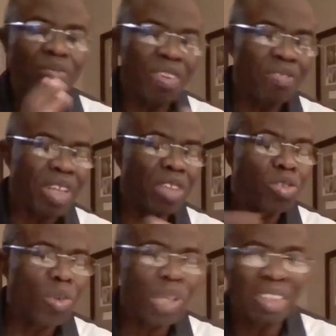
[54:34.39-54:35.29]
fifteen
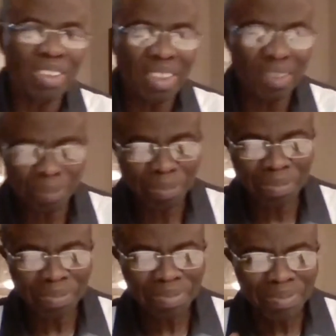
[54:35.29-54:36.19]
through eighteen.
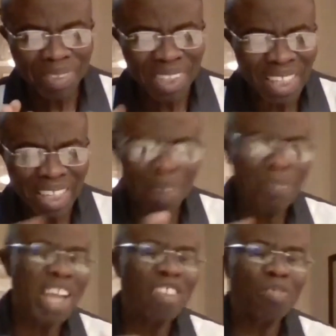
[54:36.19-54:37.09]
Let
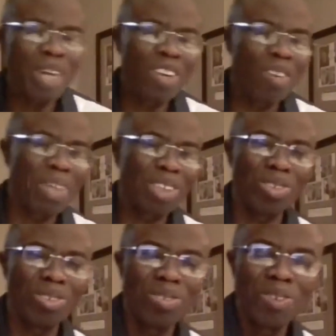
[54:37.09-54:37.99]
me explain number
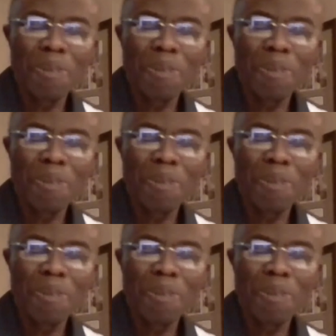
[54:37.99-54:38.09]
two.